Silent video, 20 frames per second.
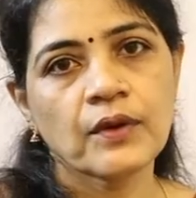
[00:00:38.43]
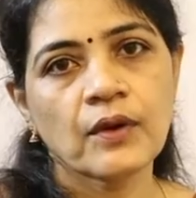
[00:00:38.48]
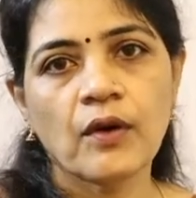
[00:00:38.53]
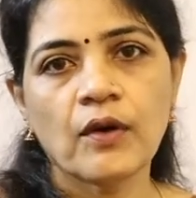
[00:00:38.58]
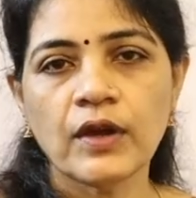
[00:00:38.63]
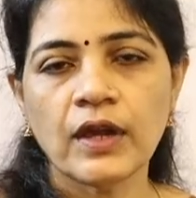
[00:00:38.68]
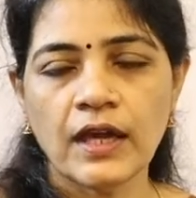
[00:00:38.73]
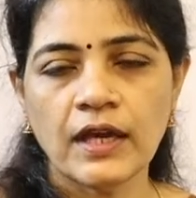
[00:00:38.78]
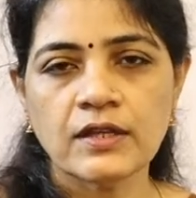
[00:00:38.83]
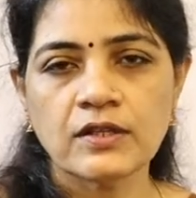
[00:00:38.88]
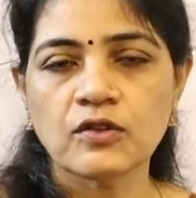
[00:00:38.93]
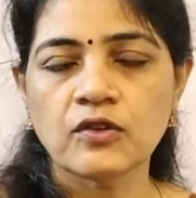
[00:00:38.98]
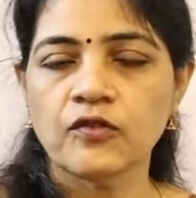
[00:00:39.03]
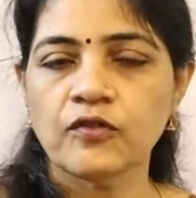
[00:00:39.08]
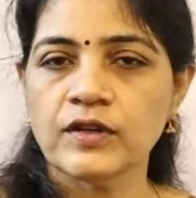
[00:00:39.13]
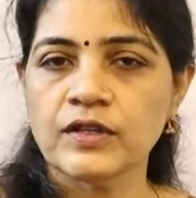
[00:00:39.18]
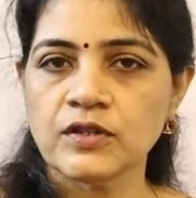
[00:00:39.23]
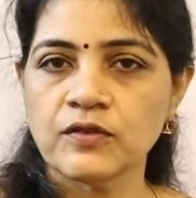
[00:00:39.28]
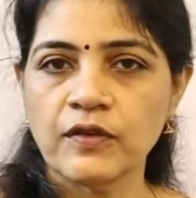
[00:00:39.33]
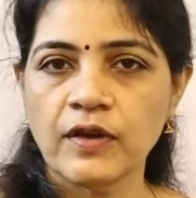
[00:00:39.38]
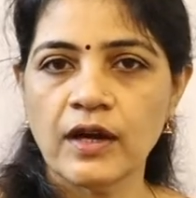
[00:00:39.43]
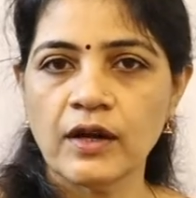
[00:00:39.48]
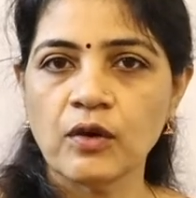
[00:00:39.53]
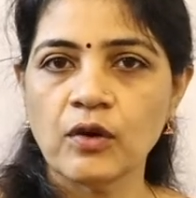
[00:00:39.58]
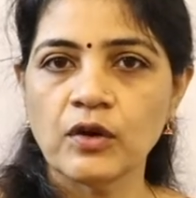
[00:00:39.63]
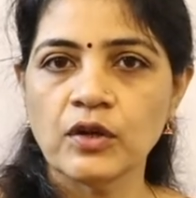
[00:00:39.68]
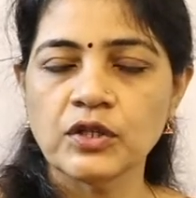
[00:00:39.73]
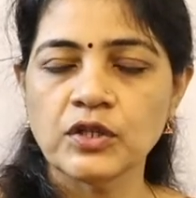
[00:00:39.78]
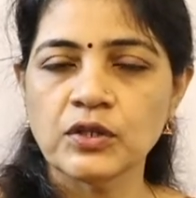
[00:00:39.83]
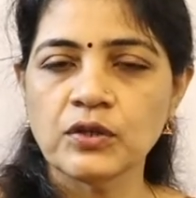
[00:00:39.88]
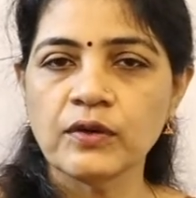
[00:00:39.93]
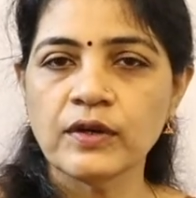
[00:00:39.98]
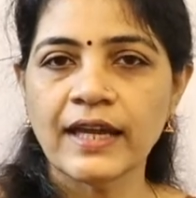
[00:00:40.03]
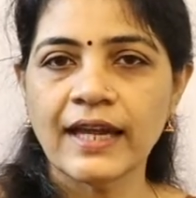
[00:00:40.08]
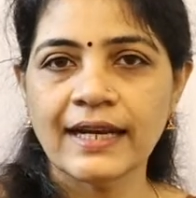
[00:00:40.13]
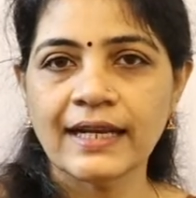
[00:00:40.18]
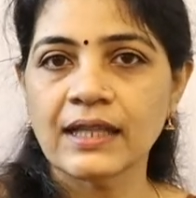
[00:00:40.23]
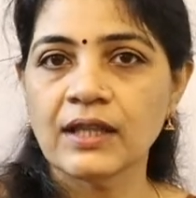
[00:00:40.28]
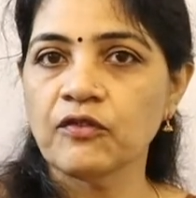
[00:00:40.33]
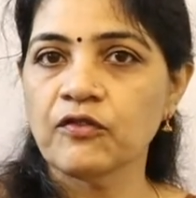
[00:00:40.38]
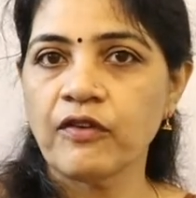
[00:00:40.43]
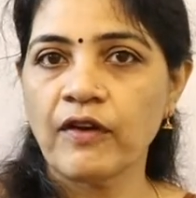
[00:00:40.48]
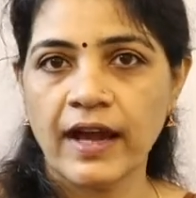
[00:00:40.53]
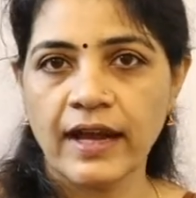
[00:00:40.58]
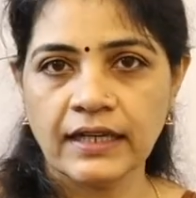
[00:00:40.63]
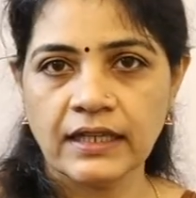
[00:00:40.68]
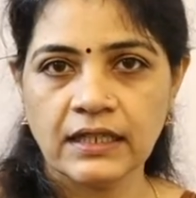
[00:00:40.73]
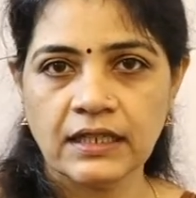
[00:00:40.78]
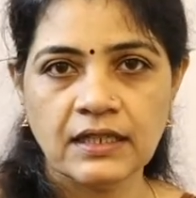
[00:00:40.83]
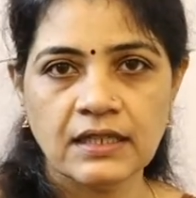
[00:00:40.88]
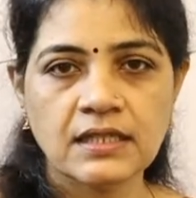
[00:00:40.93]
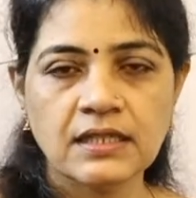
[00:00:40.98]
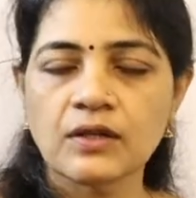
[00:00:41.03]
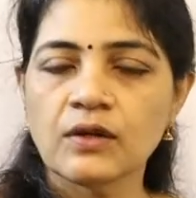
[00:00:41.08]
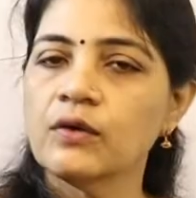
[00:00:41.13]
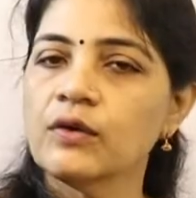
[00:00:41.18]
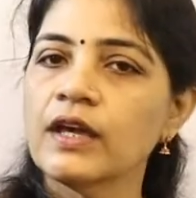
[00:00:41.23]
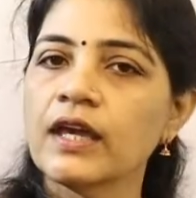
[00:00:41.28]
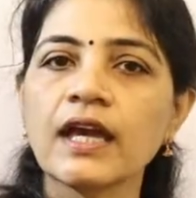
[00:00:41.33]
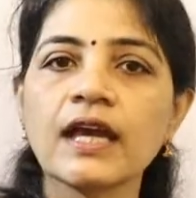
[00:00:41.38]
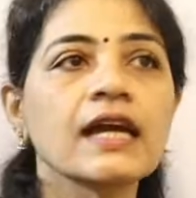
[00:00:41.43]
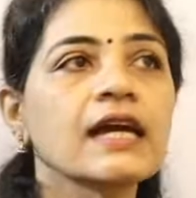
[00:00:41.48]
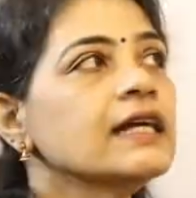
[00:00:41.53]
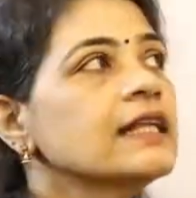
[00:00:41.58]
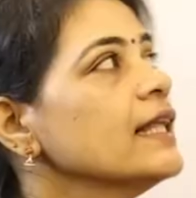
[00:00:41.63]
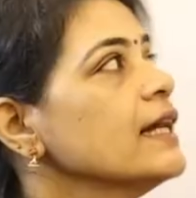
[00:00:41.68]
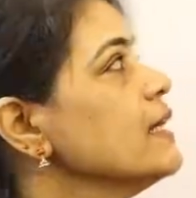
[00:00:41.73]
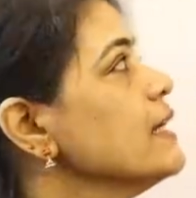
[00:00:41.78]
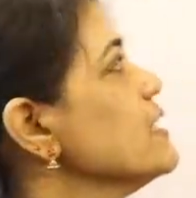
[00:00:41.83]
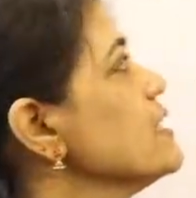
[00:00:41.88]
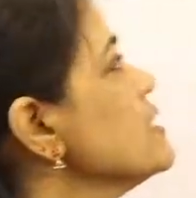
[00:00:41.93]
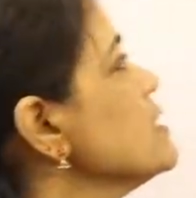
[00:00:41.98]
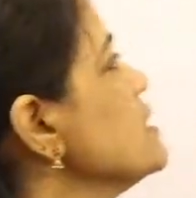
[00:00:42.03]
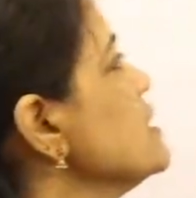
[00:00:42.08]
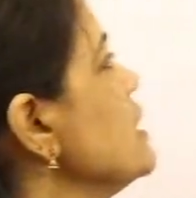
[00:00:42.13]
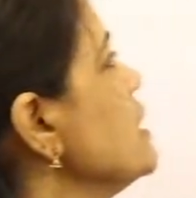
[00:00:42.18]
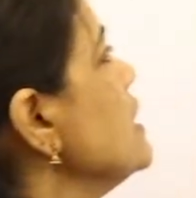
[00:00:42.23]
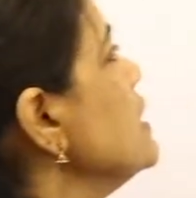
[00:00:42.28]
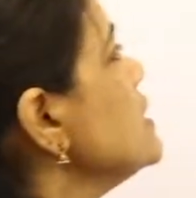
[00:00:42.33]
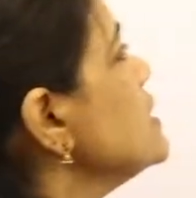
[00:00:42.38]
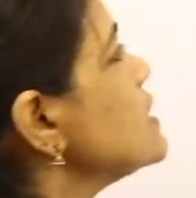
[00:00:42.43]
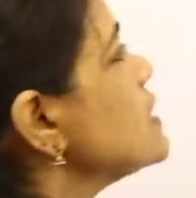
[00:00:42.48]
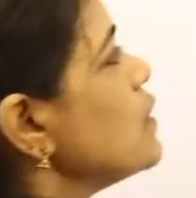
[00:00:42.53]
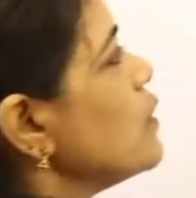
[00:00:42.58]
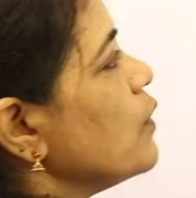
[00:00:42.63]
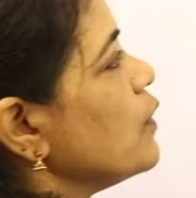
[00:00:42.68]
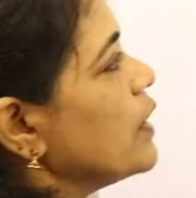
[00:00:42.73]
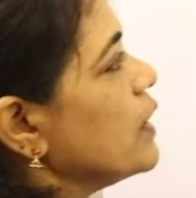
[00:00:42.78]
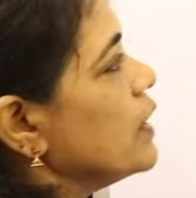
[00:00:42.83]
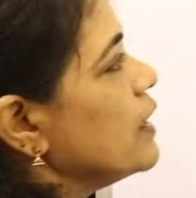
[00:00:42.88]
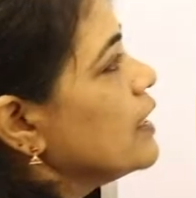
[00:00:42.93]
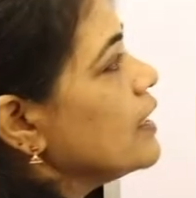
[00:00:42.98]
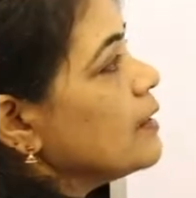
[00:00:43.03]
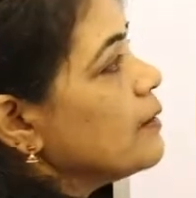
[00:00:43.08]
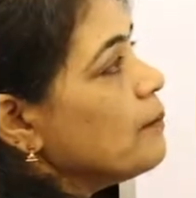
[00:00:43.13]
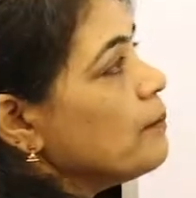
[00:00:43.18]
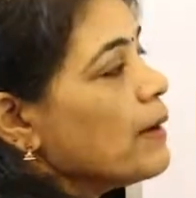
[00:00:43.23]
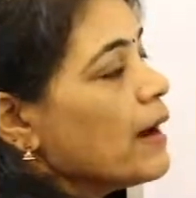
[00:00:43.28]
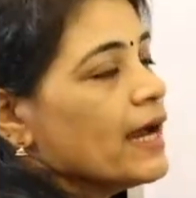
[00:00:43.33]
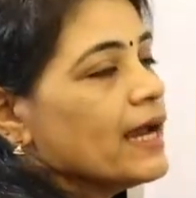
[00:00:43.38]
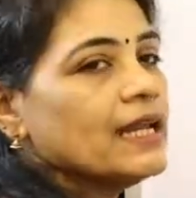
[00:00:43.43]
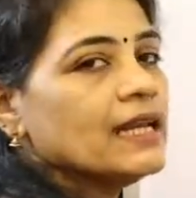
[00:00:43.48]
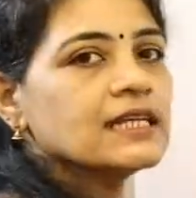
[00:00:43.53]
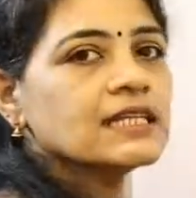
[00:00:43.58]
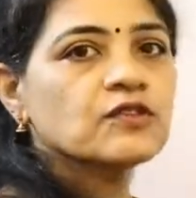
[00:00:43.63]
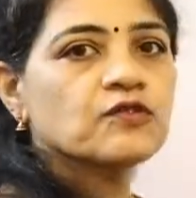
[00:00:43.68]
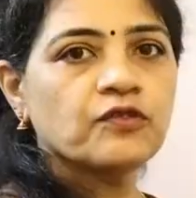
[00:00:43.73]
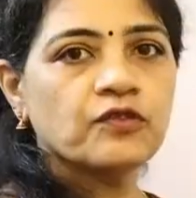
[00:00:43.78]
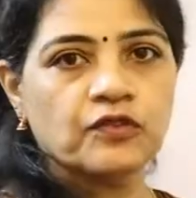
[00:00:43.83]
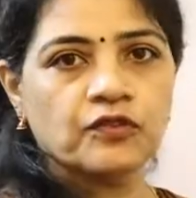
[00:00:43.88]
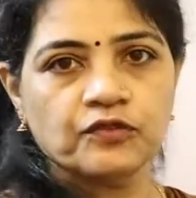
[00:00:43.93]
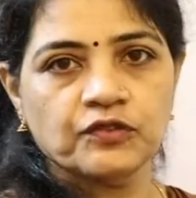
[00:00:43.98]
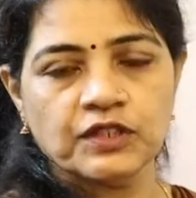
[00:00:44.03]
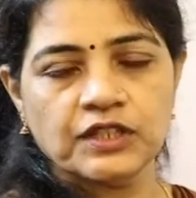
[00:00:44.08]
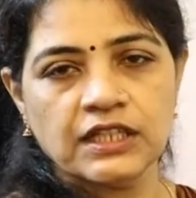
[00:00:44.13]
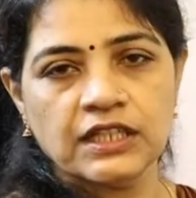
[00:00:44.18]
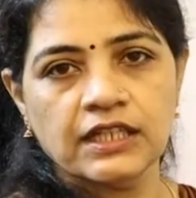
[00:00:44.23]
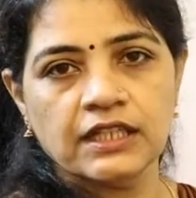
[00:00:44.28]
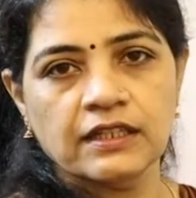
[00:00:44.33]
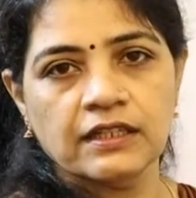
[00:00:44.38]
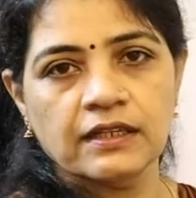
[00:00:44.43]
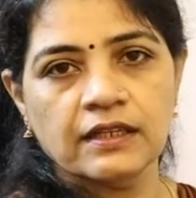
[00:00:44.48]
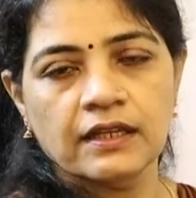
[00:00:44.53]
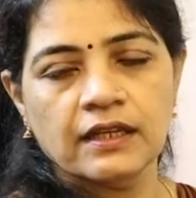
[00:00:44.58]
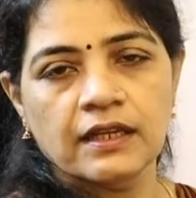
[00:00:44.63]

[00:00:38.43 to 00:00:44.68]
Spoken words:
Okay, so first we are going to get the factors. Okay, that is t square minus 15.